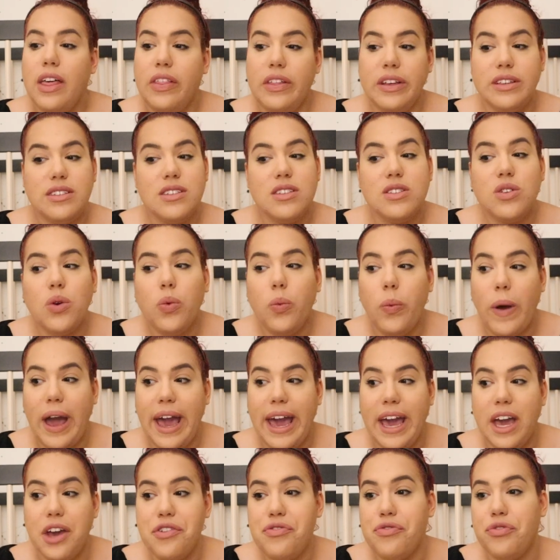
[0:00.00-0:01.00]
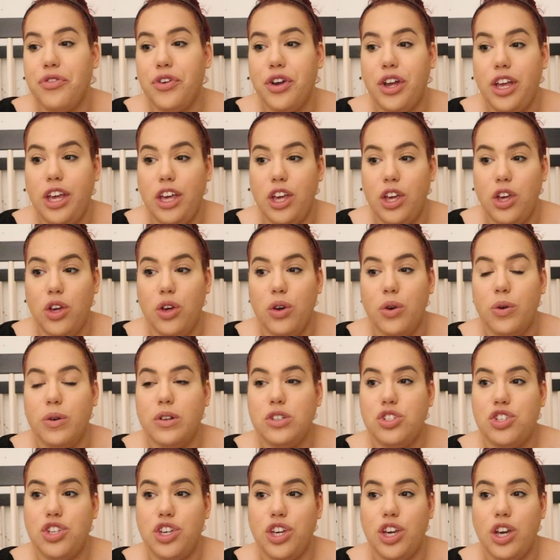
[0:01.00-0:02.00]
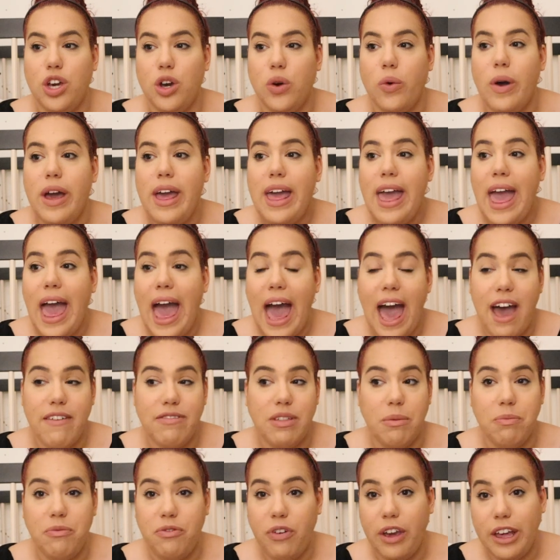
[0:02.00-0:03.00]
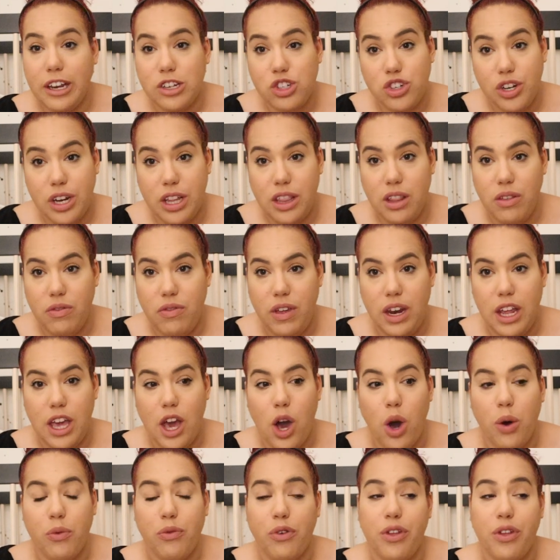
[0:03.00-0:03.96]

This is a way for you to have them featured in the video,